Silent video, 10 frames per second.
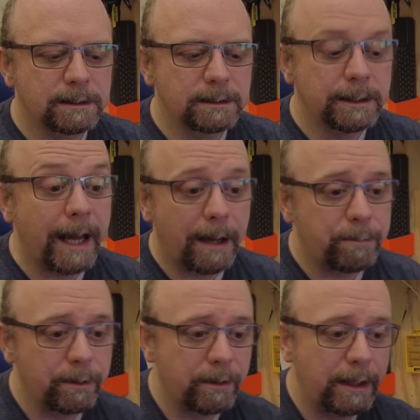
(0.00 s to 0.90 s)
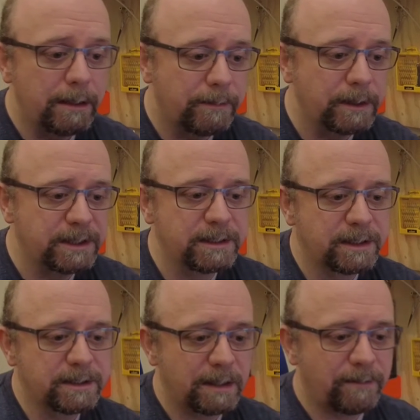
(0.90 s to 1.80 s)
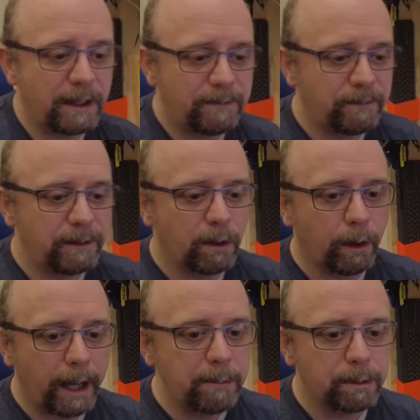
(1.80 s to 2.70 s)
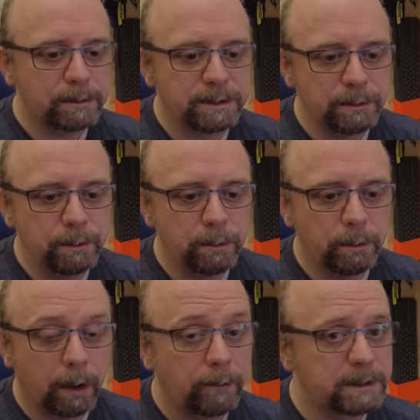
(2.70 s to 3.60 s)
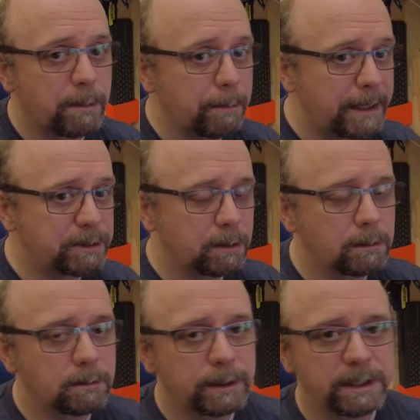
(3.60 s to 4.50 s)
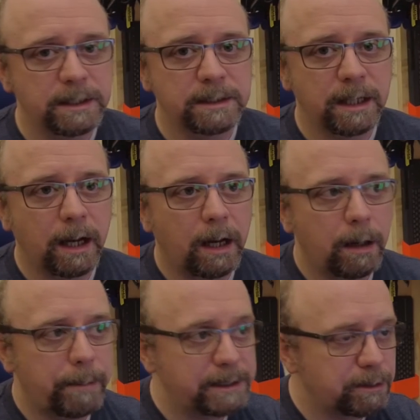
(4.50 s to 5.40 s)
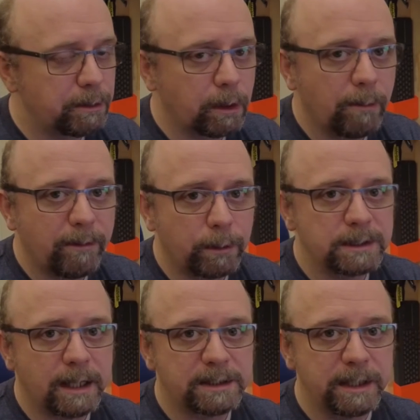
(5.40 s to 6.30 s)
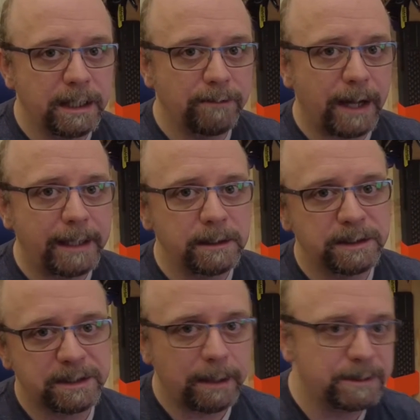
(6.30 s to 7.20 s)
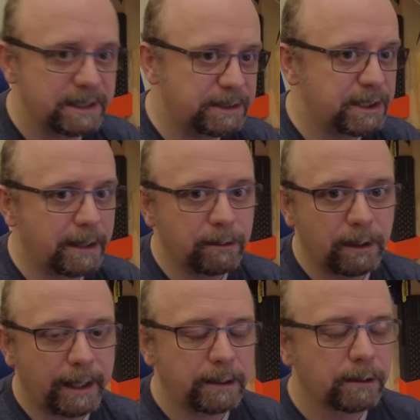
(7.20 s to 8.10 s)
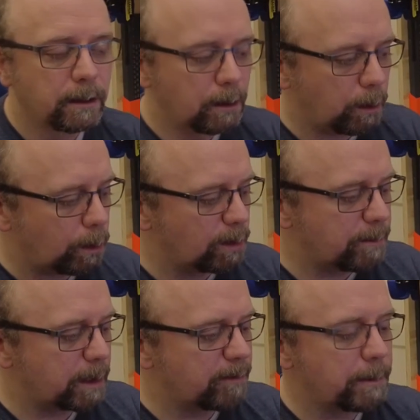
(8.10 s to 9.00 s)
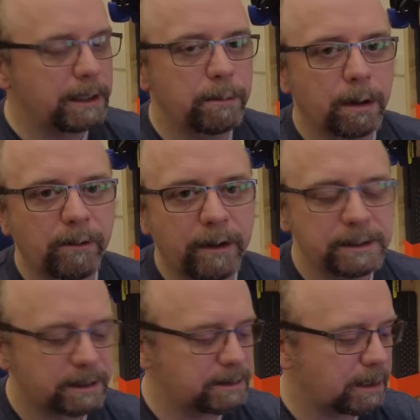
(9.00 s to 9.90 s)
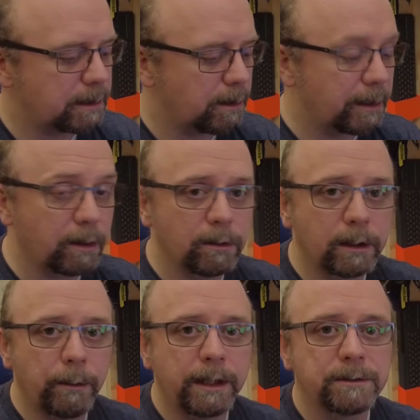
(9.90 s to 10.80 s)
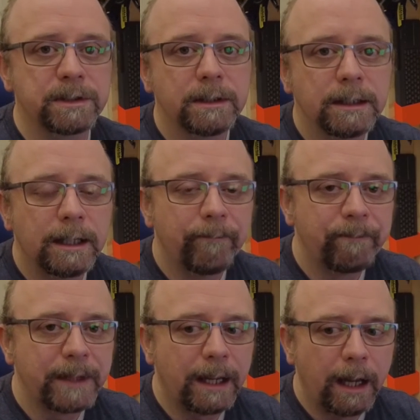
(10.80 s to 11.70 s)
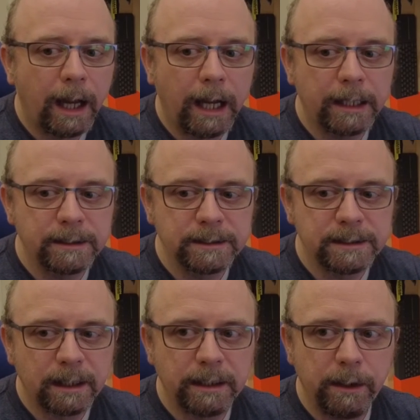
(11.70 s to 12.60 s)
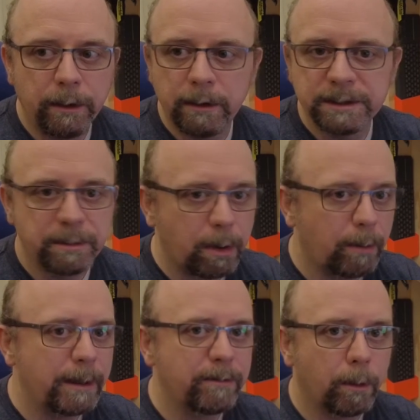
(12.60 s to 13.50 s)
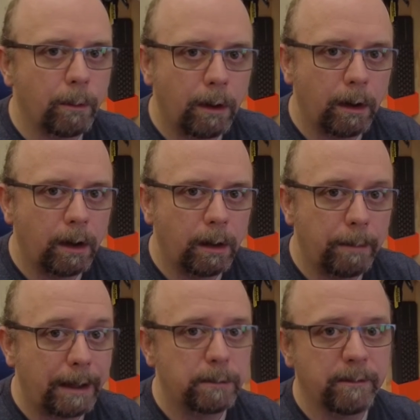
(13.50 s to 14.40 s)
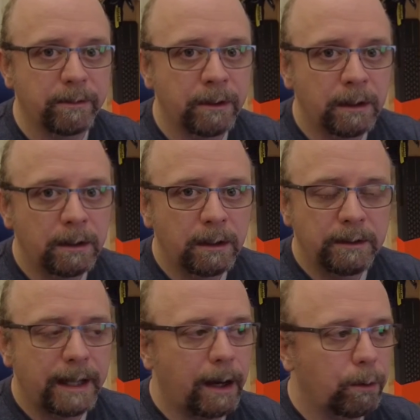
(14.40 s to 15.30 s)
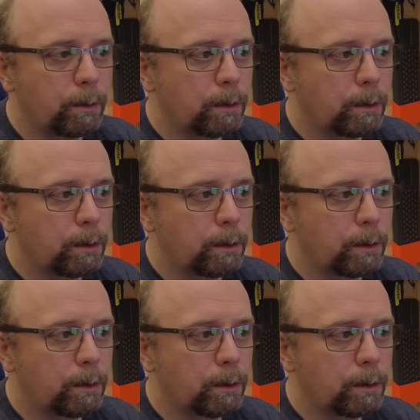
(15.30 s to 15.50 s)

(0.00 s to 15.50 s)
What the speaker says: yeah, but in the first instance, if you're able to go over to my Patreon, which is patreon.com/NeveEng, same as this channel and all of my other media profiles, because I got lucky with those, and you can support me from £1 a month. Now,